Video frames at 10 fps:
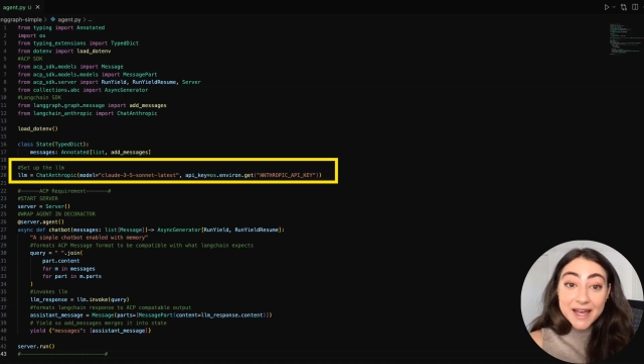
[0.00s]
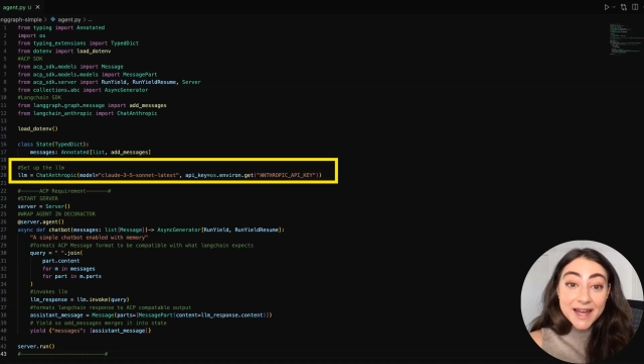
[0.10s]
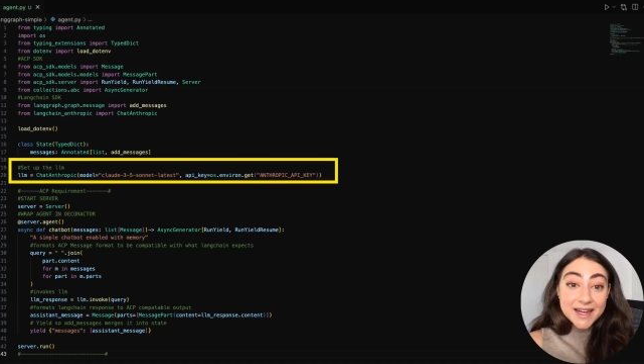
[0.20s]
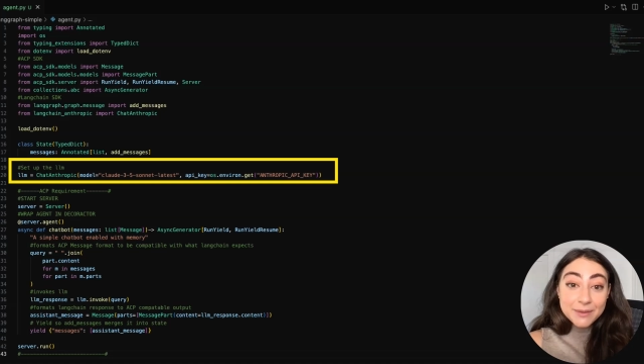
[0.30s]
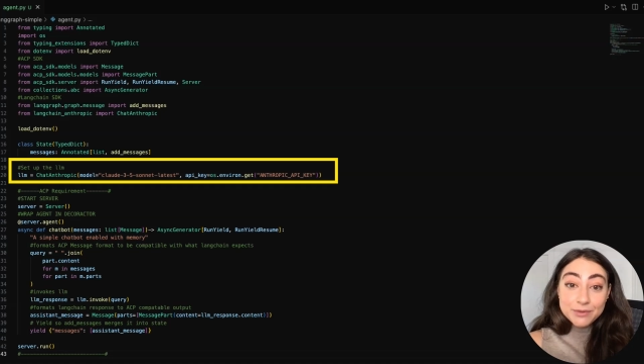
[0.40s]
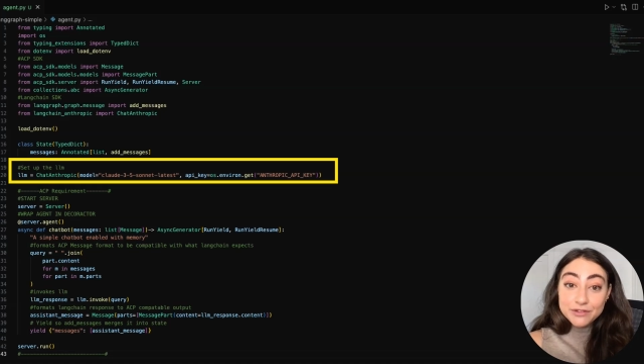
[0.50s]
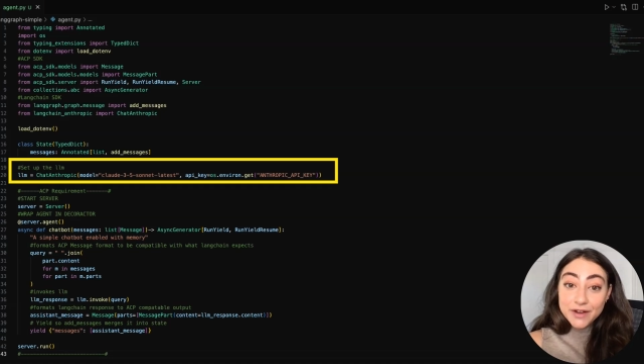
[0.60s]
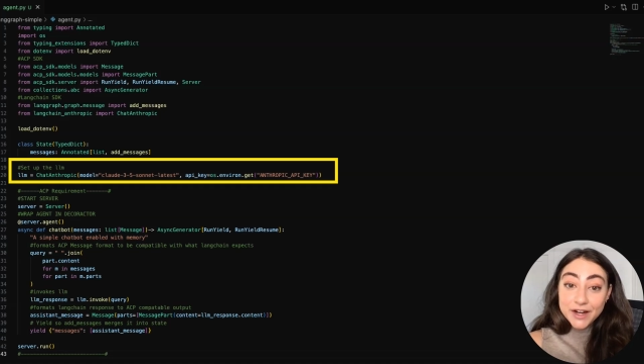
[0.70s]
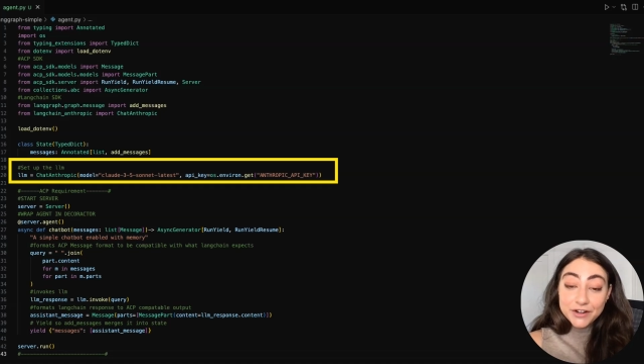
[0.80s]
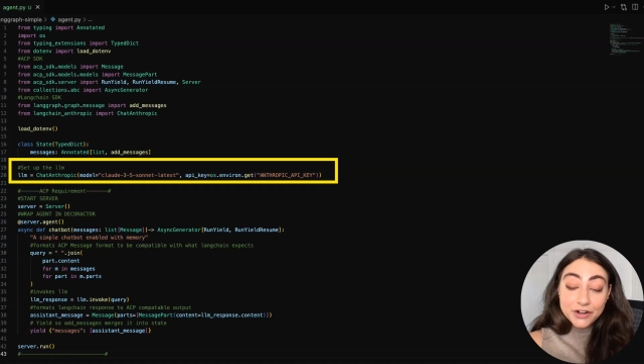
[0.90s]
any
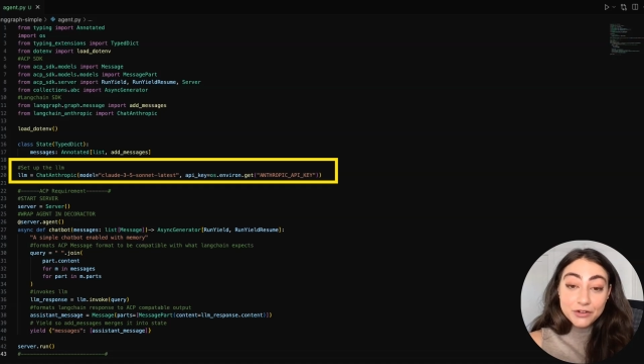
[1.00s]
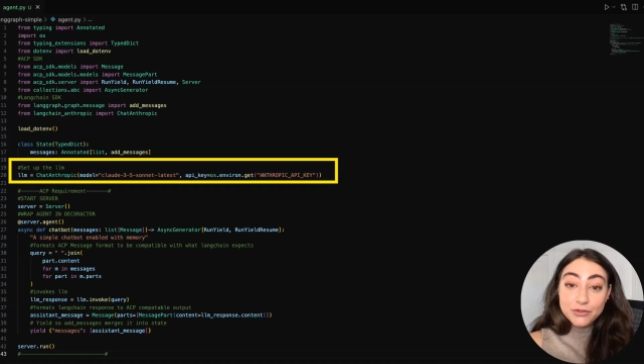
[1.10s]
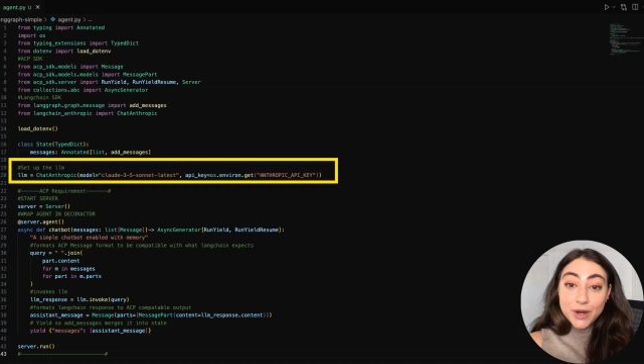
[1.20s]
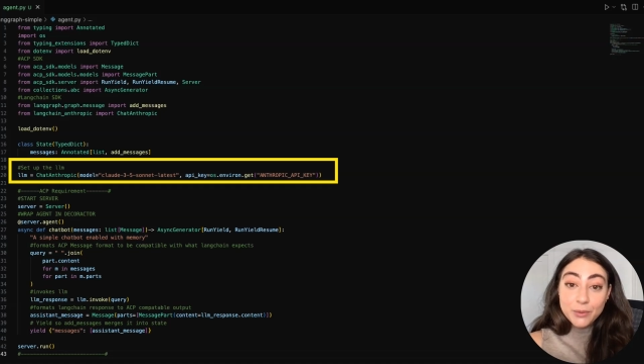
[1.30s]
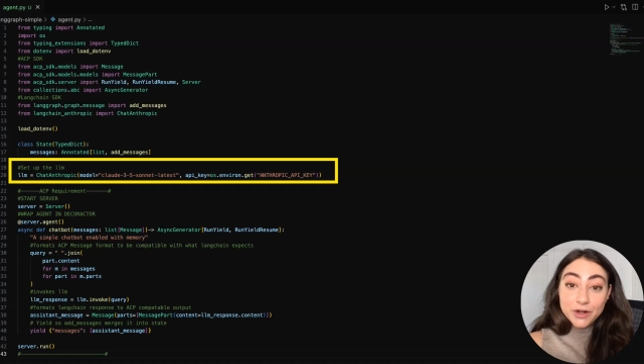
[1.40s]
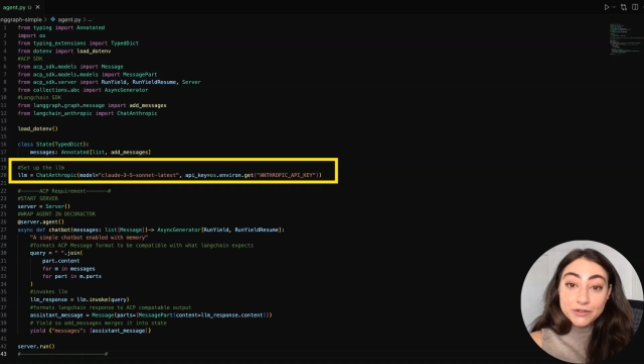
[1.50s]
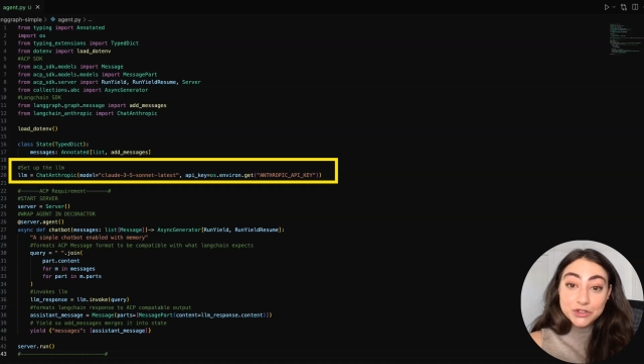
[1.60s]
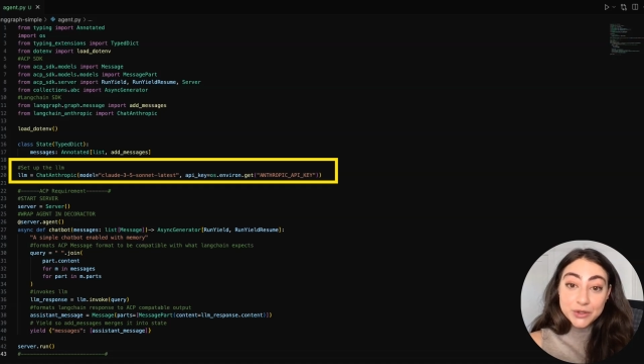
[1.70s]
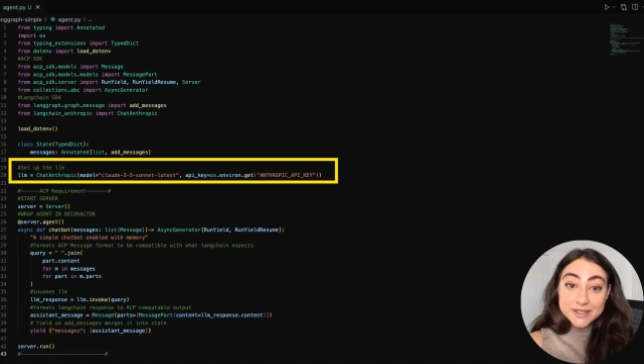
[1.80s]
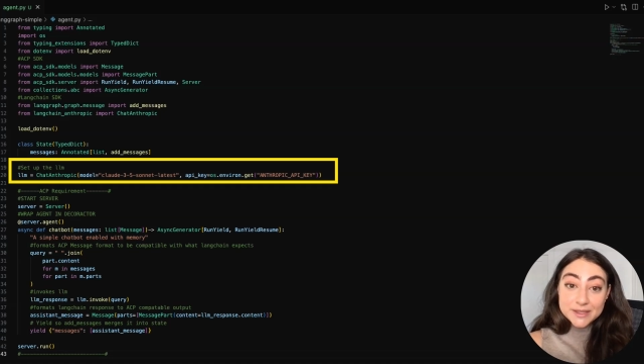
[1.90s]
provider your framework of
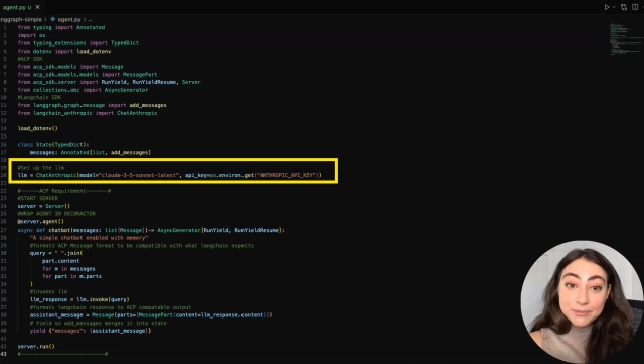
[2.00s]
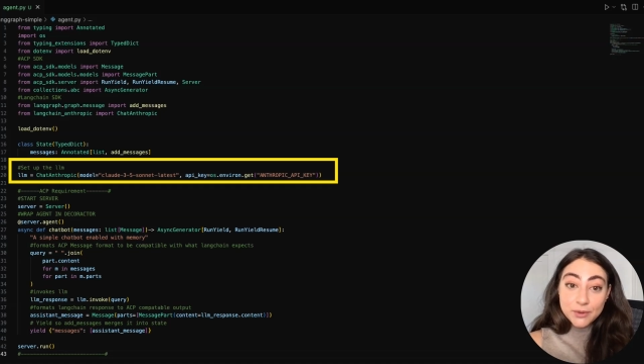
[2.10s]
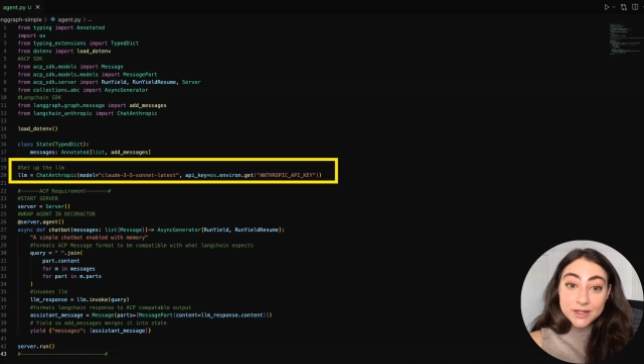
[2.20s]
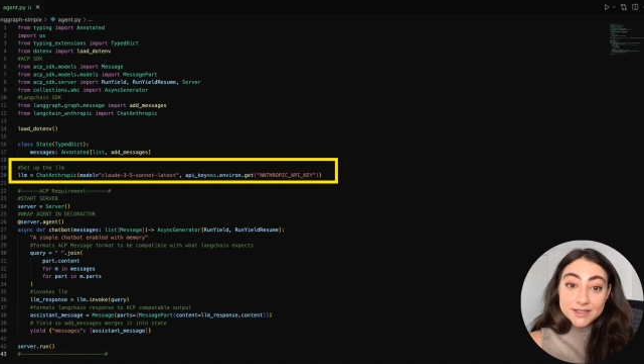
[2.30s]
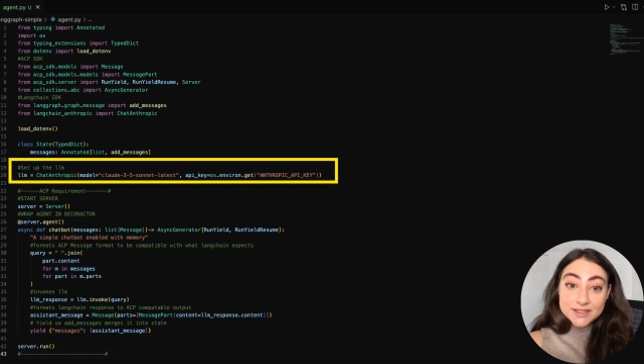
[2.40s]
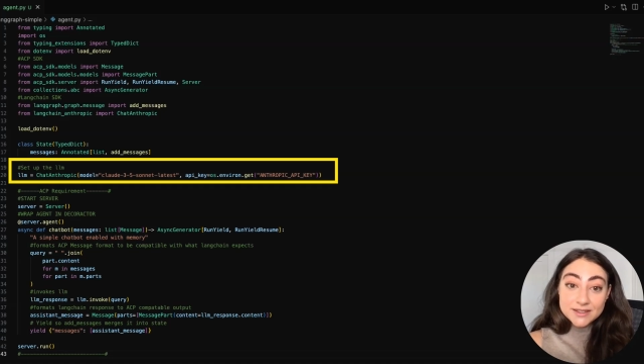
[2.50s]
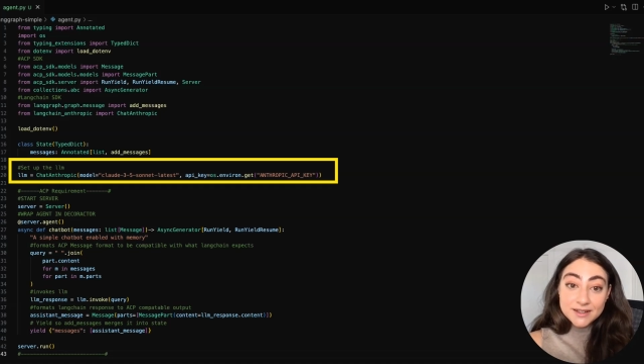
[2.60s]
choice supports.